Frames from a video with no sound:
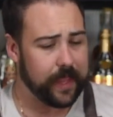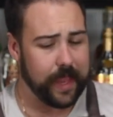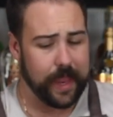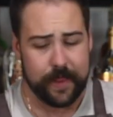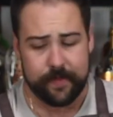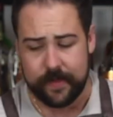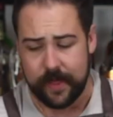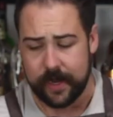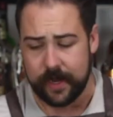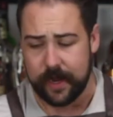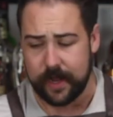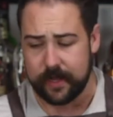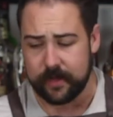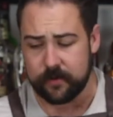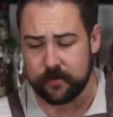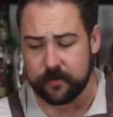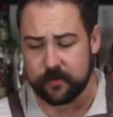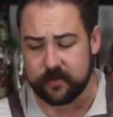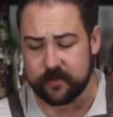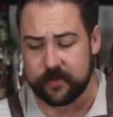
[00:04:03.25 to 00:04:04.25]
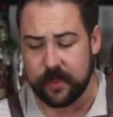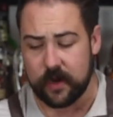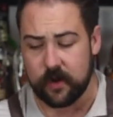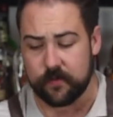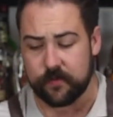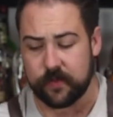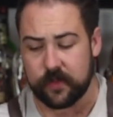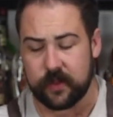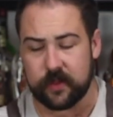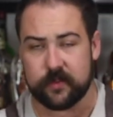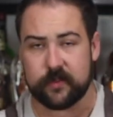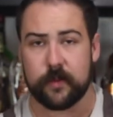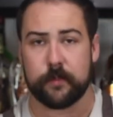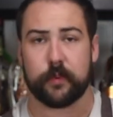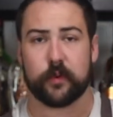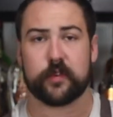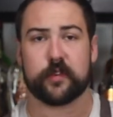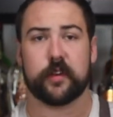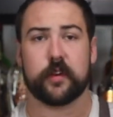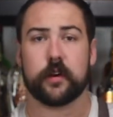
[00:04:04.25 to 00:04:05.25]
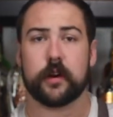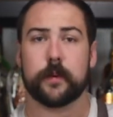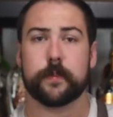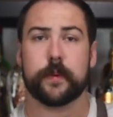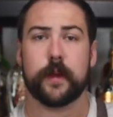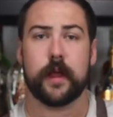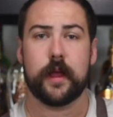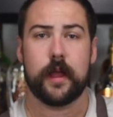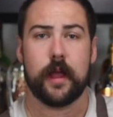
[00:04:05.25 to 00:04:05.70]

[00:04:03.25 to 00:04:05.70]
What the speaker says: And then instead of the simple syrup,